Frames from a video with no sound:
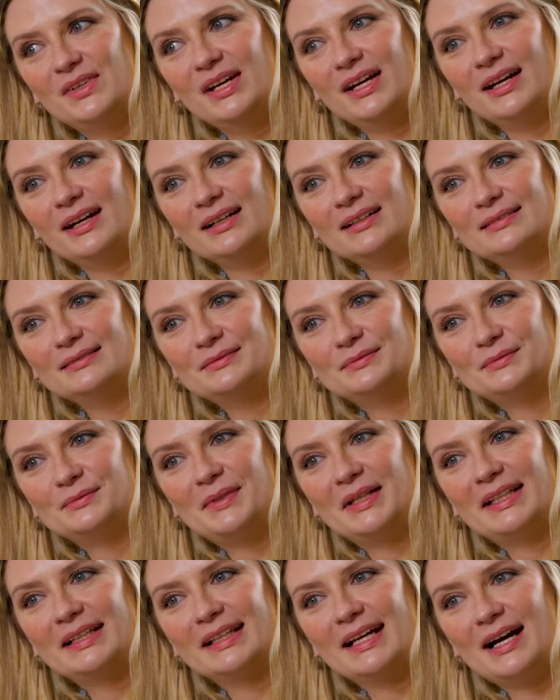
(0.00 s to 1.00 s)
Yeah. I
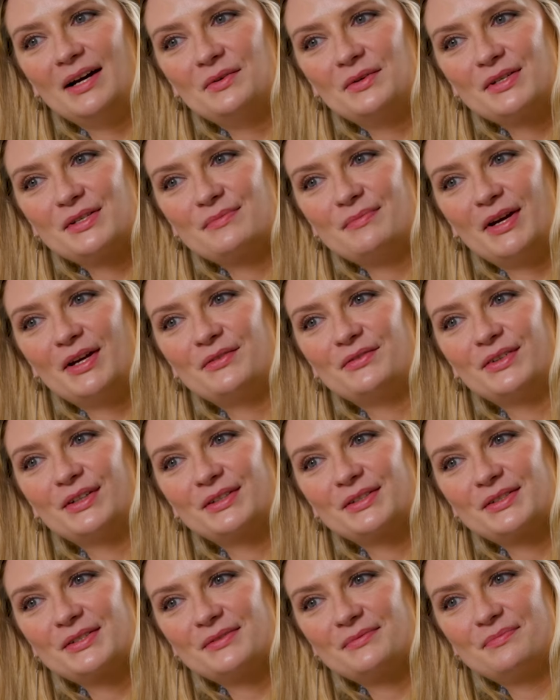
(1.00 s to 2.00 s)
mean, that was my
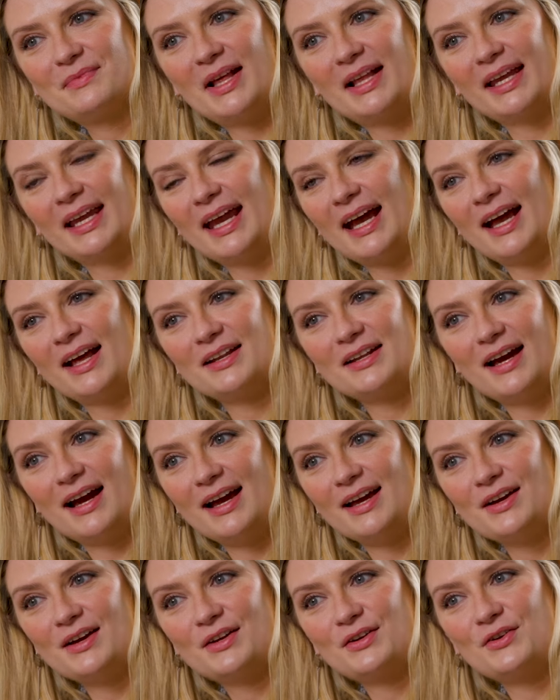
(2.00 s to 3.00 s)
first, like, and
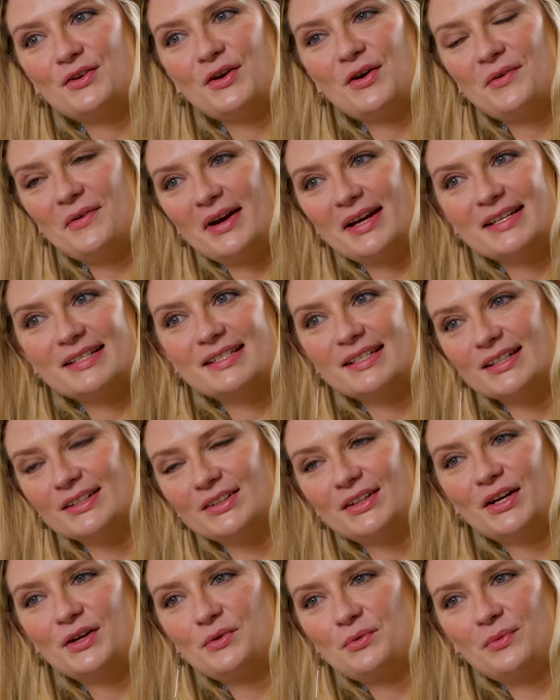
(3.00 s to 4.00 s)
I had no
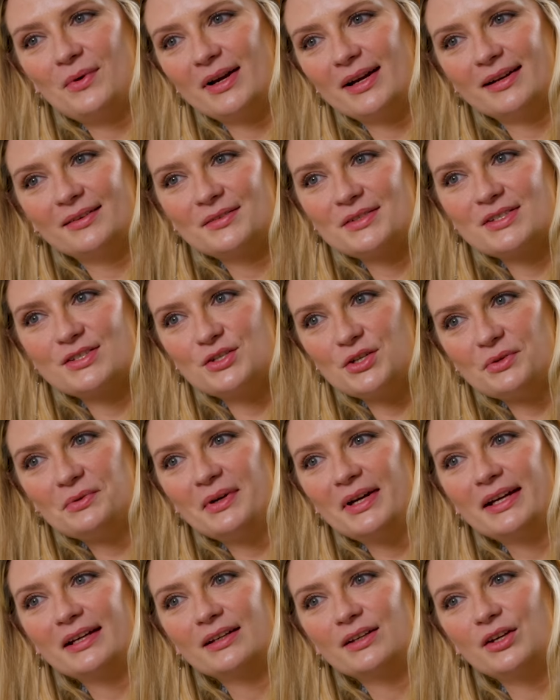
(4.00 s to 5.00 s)
idea like what I was
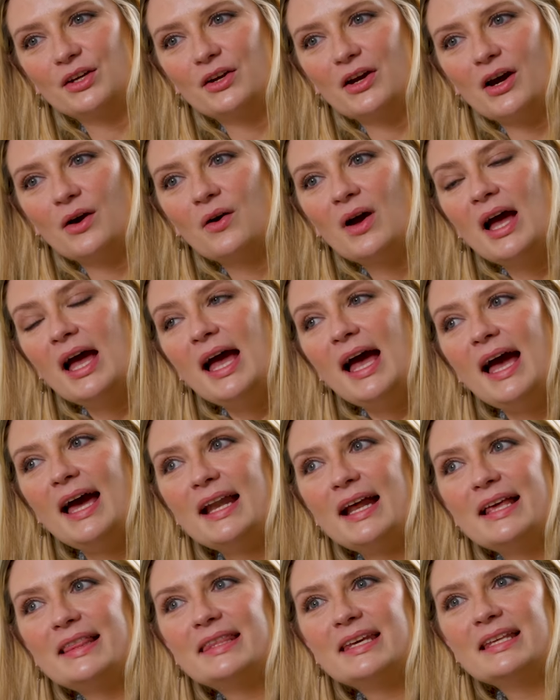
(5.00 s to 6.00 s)
doing, you know?
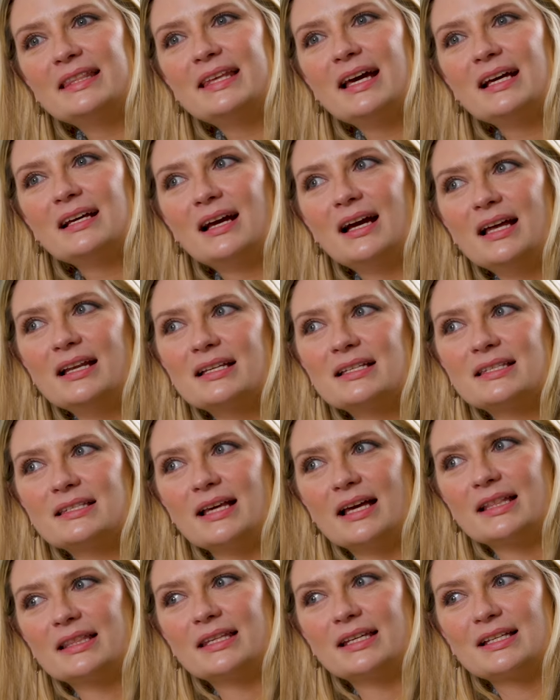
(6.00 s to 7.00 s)
And I think that kind of
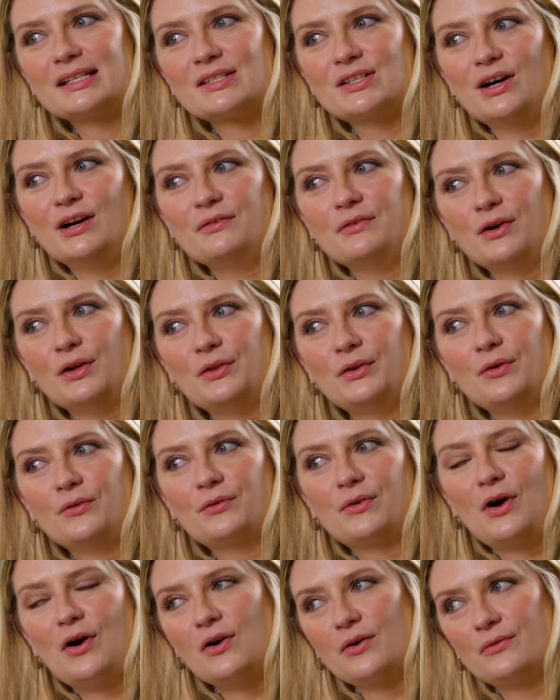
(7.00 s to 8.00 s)
set things off on the
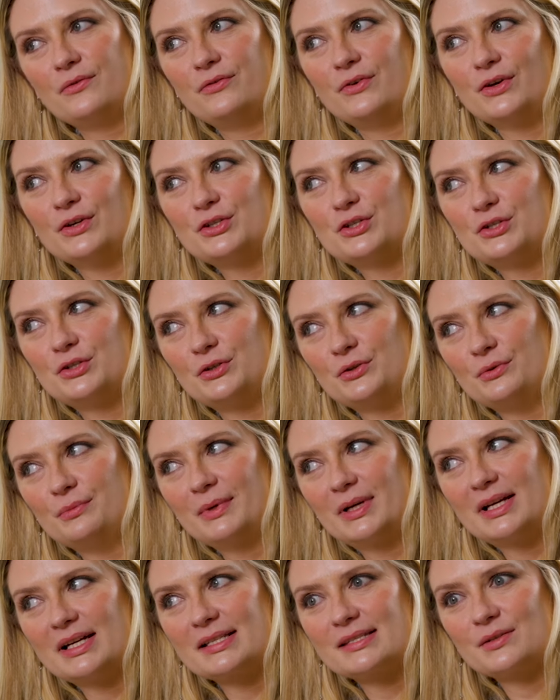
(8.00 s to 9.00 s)
wrong foot too,
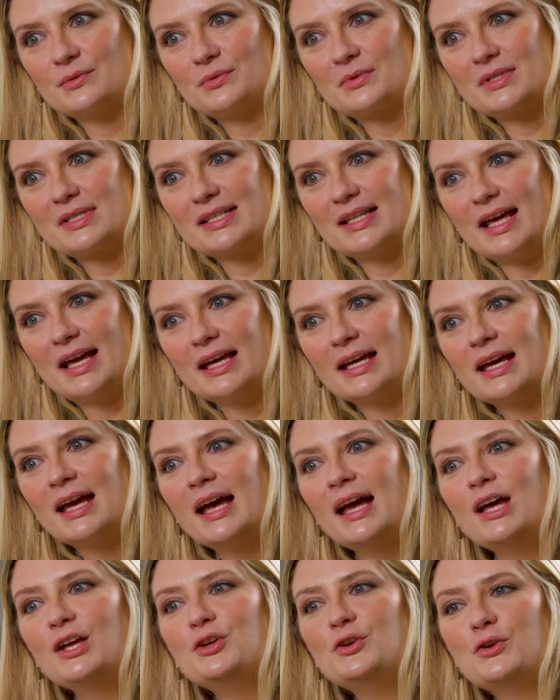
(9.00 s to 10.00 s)
because it was like,
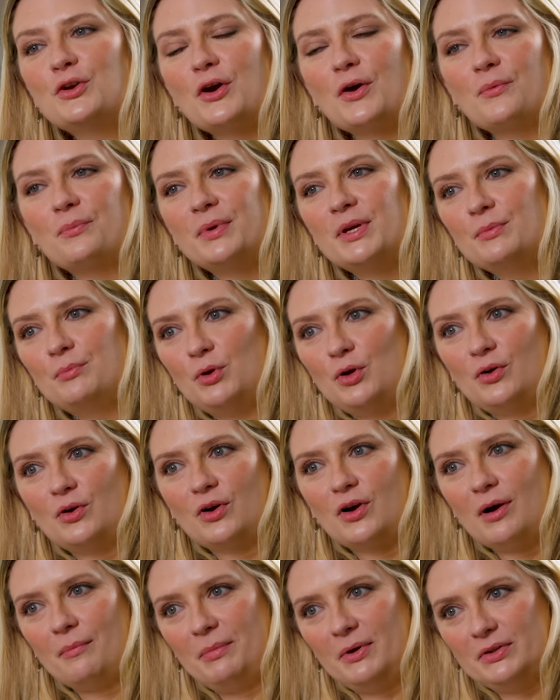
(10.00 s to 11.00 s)
you know, people
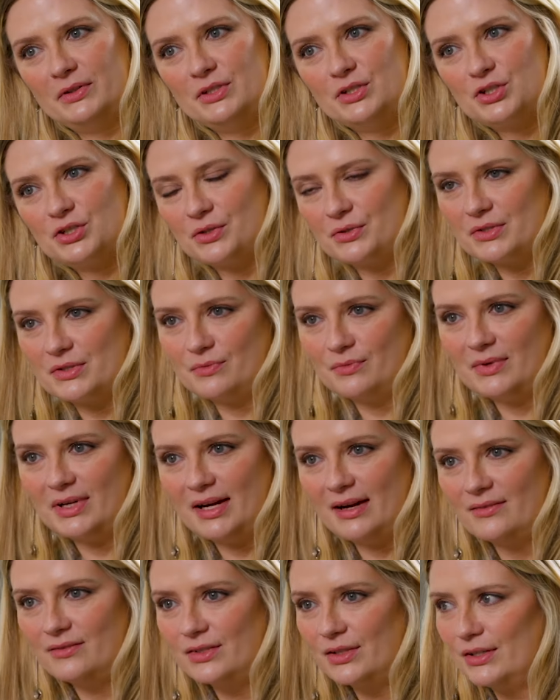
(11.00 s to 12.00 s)
hook up on these shows and
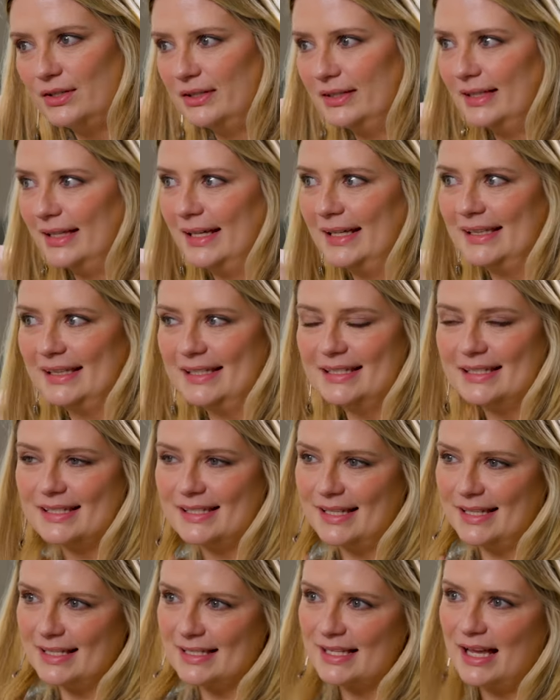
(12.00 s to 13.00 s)
whatever, and like these
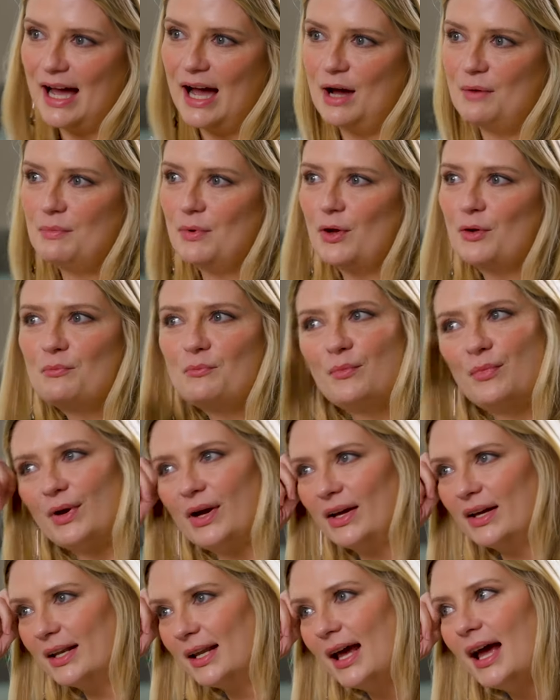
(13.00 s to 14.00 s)
things happen,
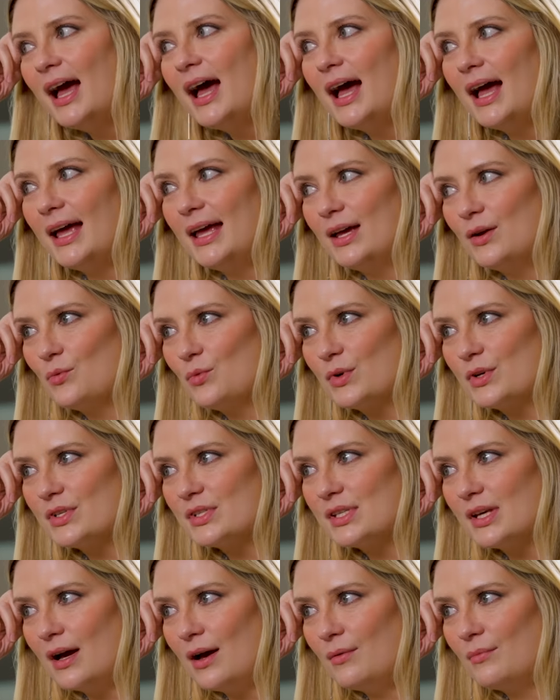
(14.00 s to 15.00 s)
but it
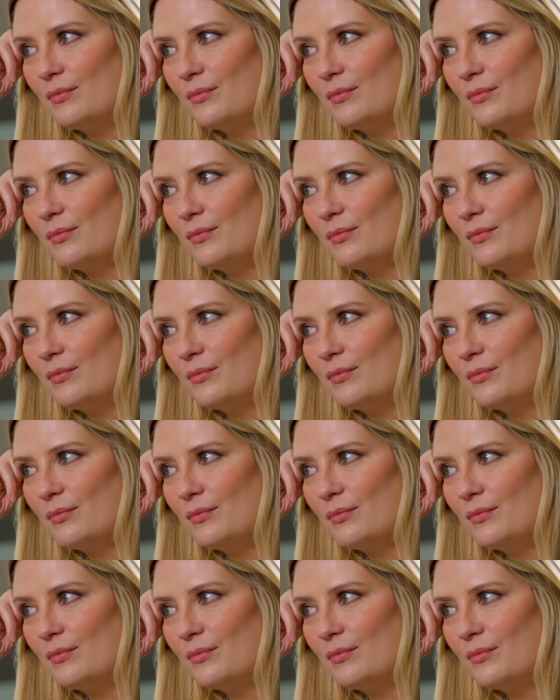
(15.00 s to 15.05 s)
was,